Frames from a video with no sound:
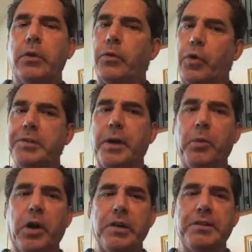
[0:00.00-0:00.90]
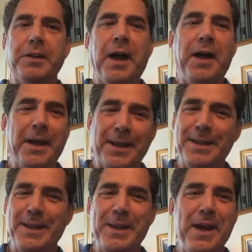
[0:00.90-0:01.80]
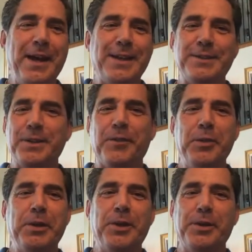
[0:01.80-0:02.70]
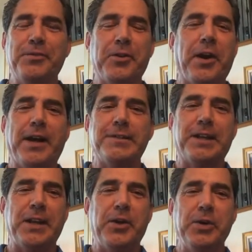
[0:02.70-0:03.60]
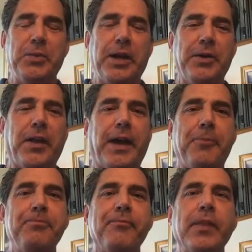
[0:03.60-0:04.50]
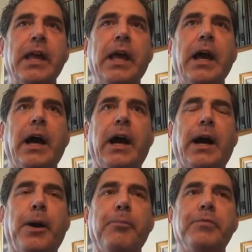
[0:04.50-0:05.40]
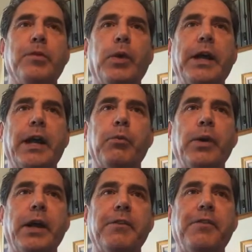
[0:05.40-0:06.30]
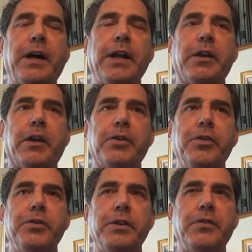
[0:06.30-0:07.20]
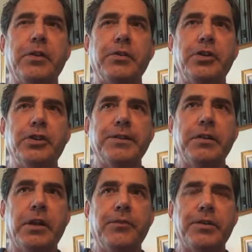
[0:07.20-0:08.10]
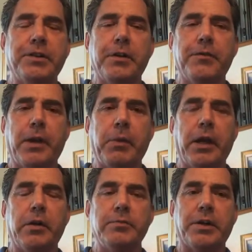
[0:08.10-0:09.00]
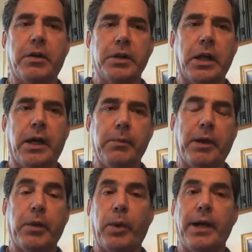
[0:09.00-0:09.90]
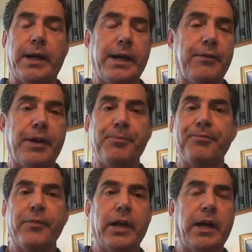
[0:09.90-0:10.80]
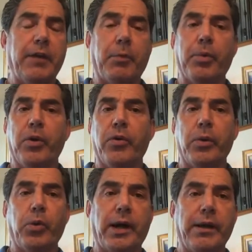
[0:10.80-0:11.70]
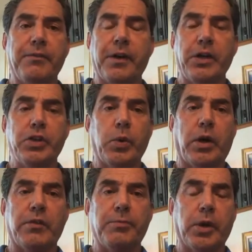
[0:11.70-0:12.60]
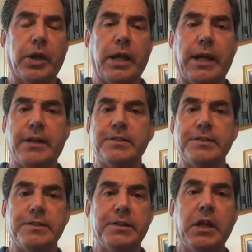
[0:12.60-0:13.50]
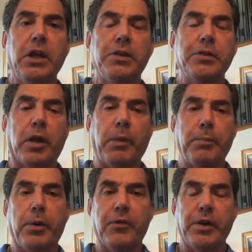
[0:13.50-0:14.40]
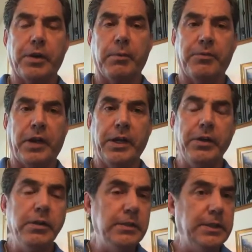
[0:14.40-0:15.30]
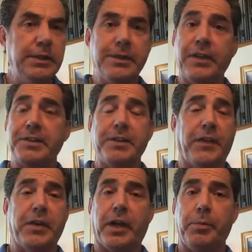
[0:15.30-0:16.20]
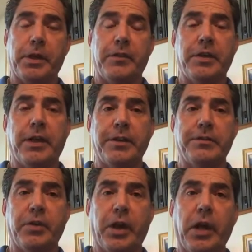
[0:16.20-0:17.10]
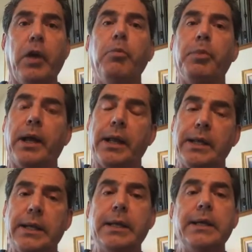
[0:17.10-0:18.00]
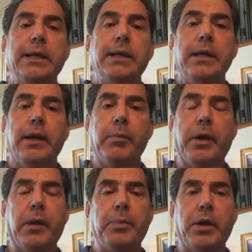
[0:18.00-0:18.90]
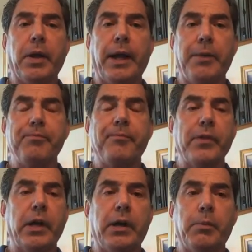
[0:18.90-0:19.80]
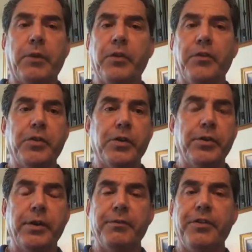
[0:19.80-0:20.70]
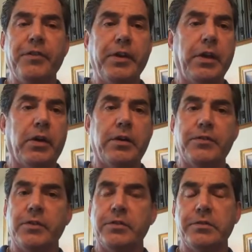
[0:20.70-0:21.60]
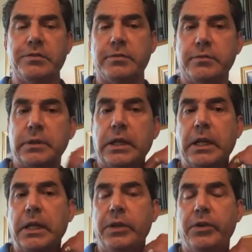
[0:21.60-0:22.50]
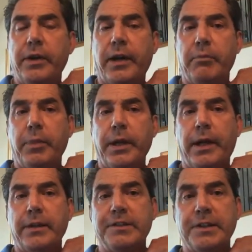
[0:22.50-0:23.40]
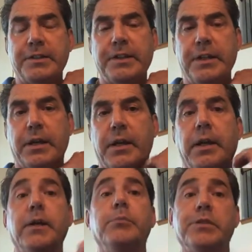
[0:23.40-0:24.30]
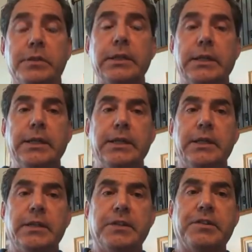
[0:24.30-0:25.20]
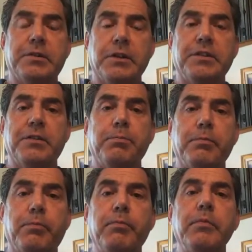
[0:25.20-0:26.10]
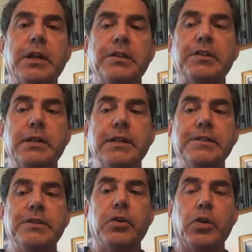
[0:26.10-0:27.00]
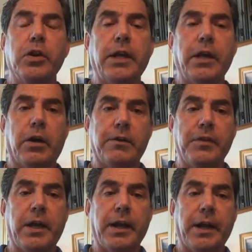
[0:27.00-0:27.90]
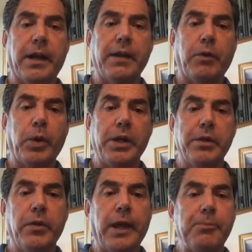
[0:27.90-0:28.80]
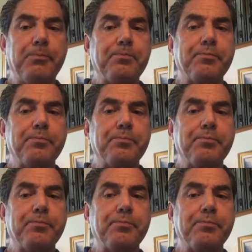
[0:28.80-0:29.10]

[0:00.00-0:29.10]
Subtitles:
The real estate market's nuts, and if you've been looking for a house, I know you know that. So we gotta find an alternative to just looking for single family homes online. By the way, I have a program where I can find you off-market houses. It's called My Perfect Home Finder. That's not the topic of today's video, but hit me up on that. If turned in 15 offers and you've gotten beat out 16 times, let's consider looking offline, and I have a way to do that.